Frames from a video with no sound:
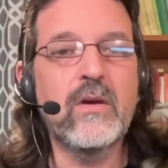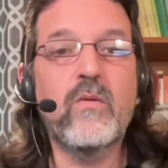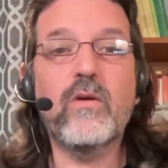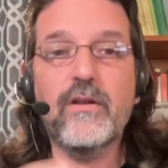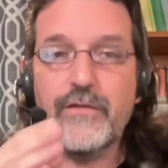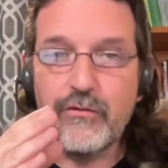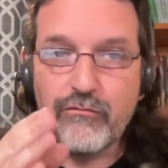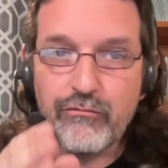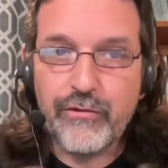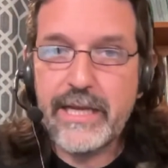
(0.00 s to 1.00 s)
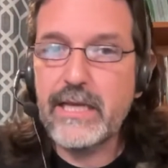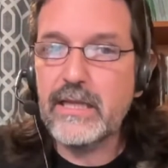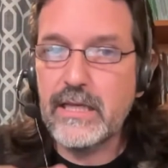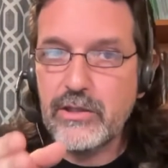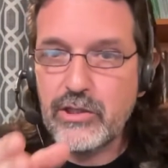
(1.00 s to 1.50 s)
Well, if you
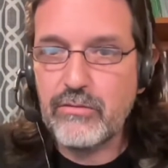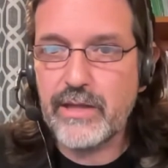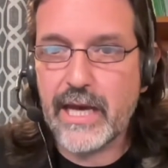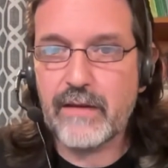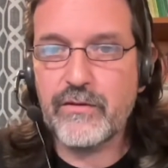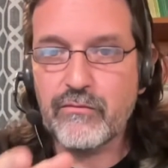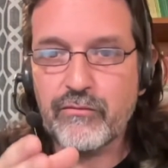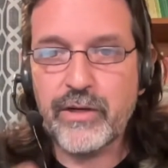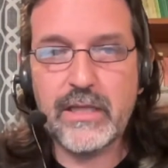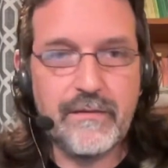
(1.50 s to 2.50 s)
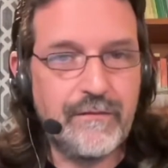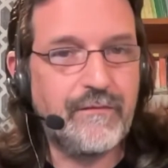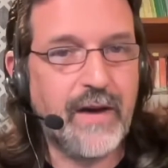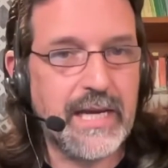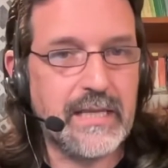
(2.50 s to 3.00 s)
really do that, if you really
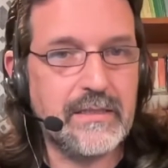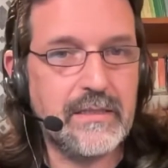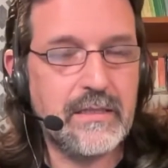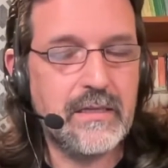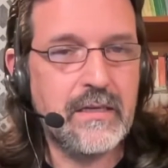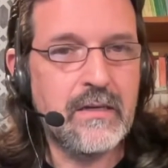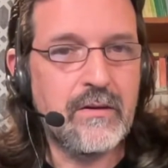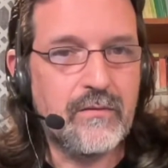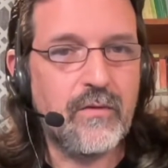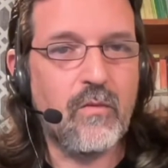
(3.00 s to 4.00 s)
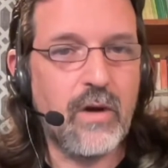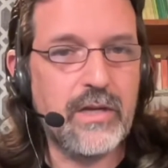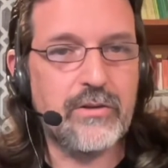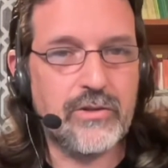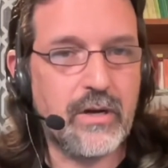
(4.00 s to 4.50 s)
fight for what
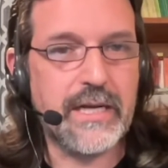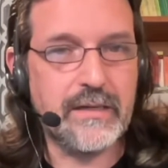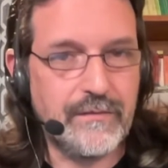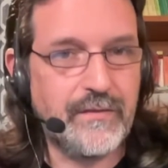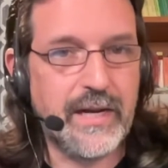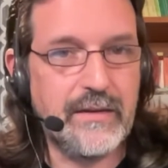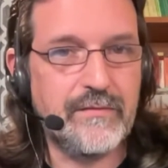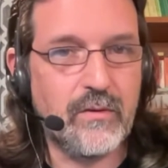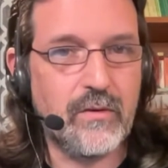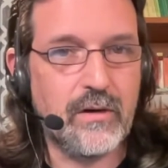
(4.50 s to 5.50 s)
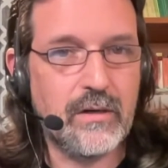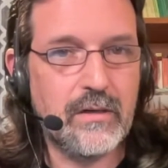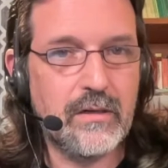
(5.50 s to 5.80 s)
you're trying to fight for,